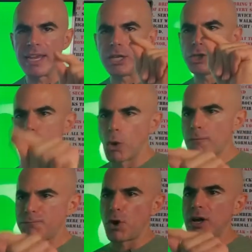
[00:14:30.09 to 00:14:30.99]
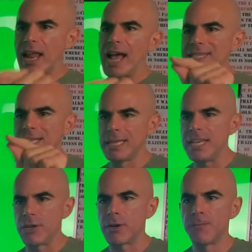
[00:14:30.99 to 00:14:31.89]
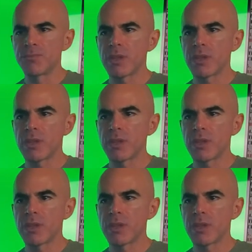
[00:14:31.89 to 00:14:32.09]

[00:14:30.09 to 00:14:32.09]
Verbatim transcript: It is your fault as the leader